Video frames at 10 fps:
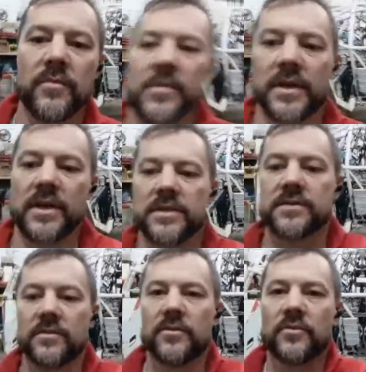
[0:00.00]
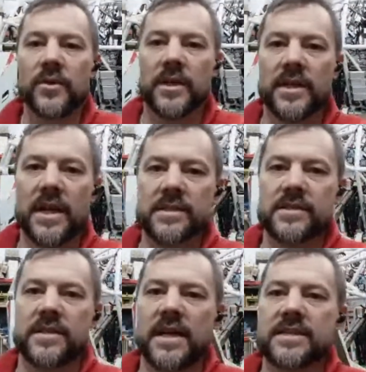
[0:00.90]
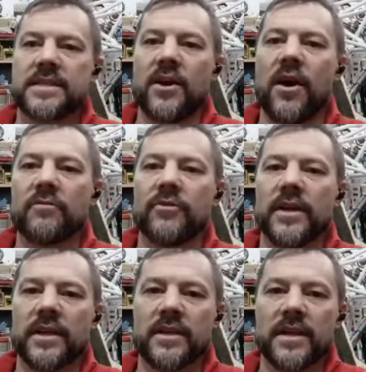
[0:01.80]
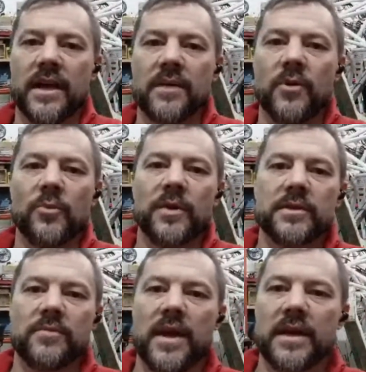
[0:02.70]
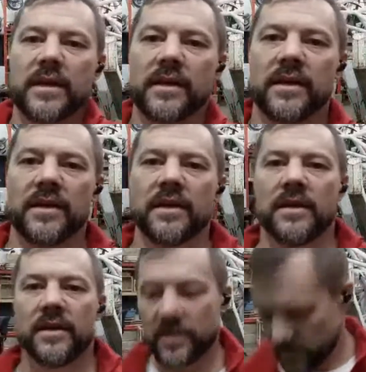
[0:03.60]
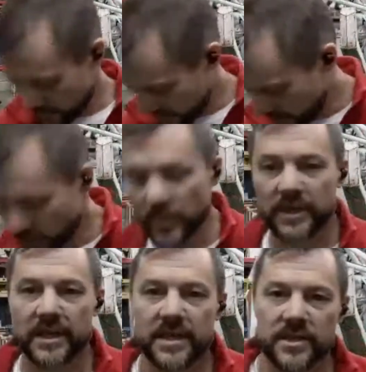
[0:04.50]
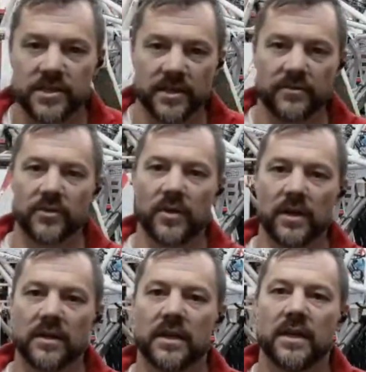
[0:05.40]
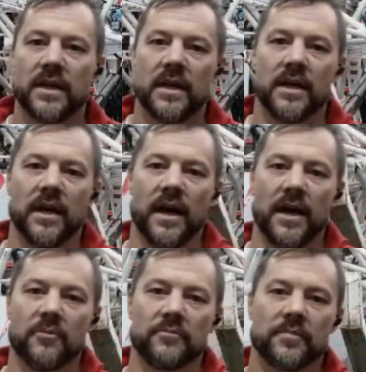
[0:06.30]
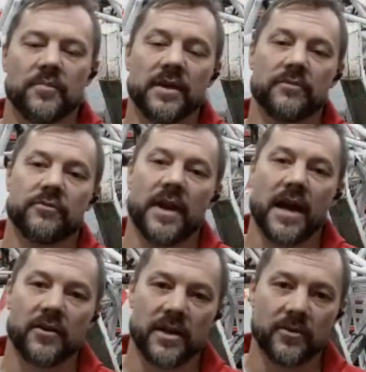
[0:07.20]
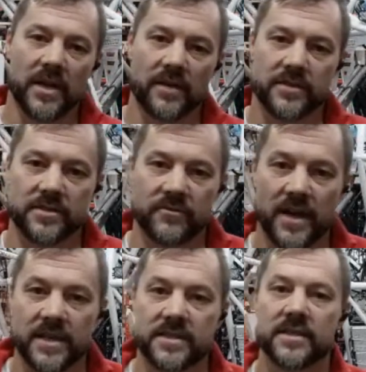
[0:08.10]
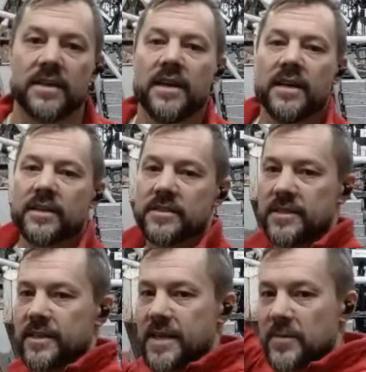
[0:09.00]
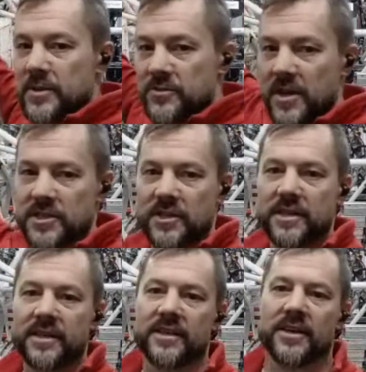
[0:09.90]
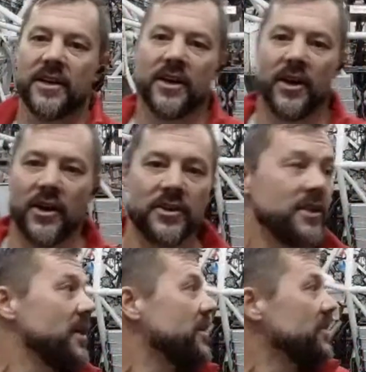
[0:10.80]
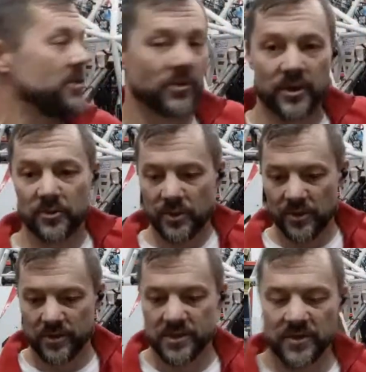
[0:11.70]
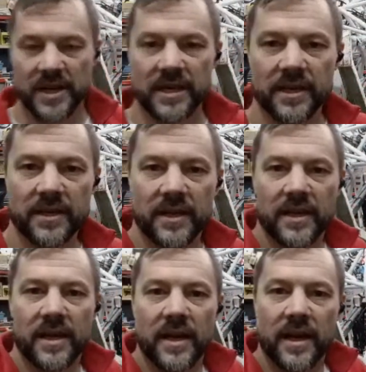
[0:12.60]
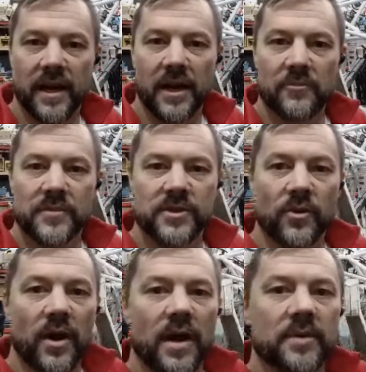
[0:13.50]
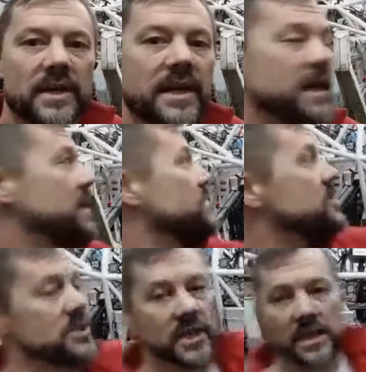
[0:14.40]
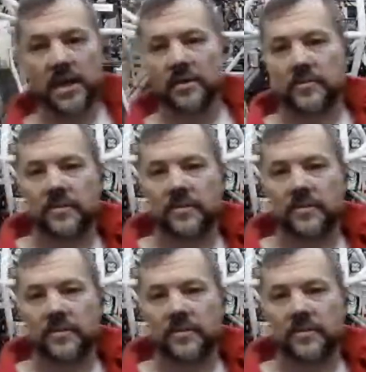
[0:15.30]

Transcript: because really that's the offering that I'm hoping to make to the human condition, if you will. But for now, it will have to suffice to see a demonstration on your computer screen. So I'm going to get in the machine